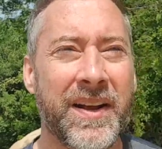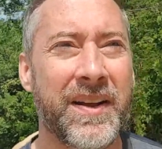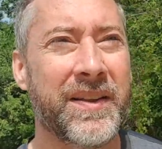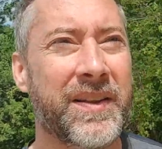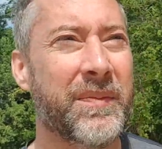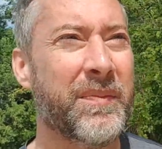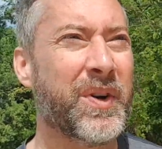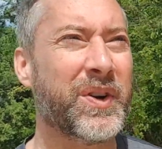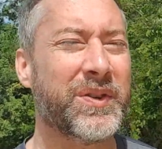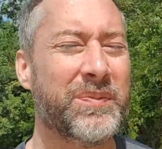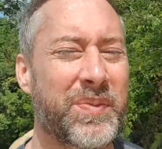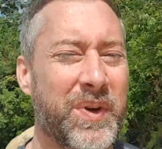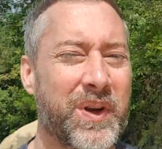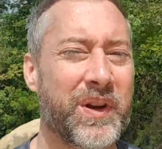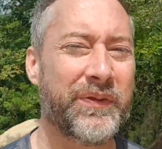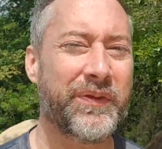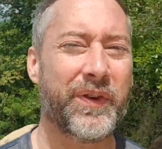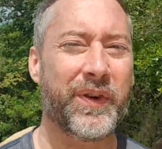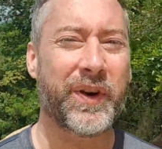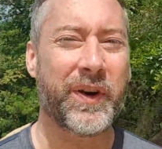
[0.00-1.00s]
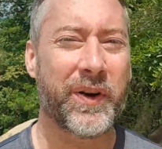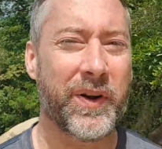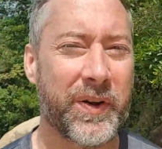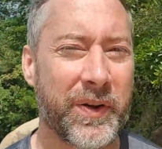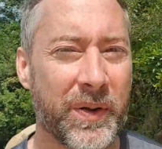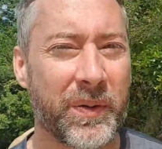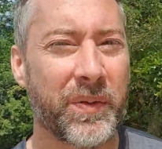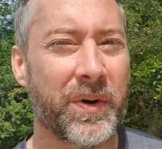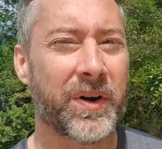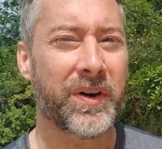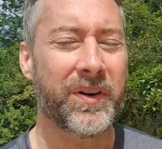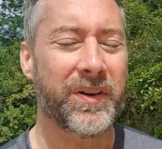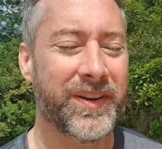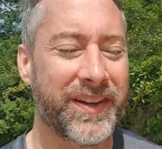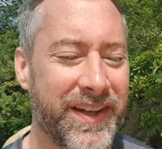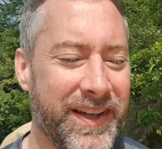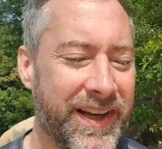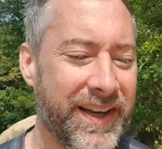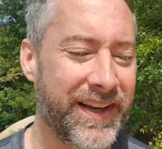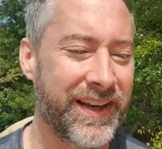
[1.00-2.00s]
the most beautiful girl in the
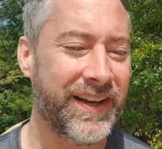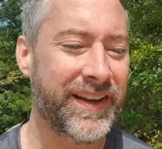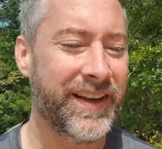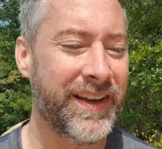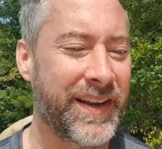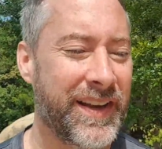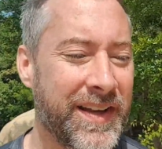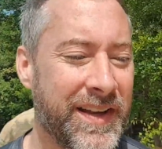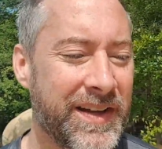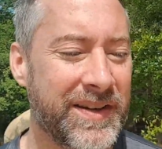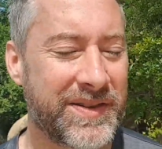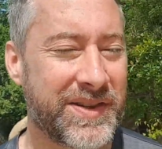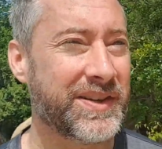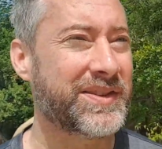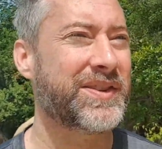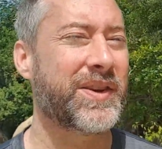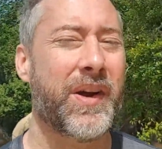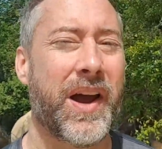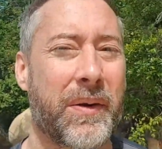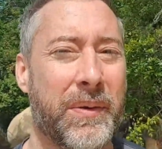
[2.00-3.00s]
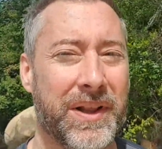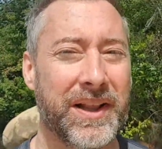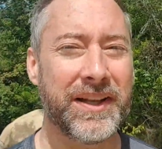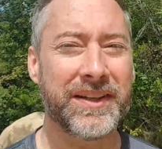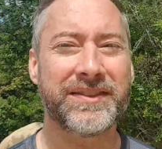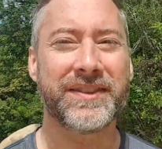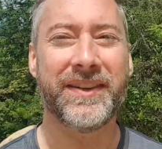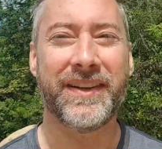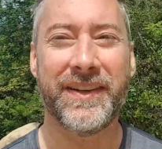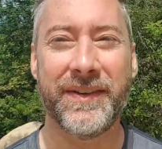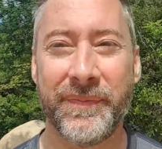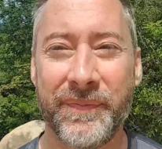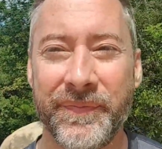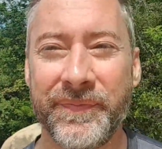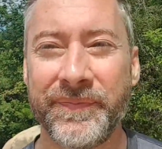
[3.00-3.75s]
world just so I would listen.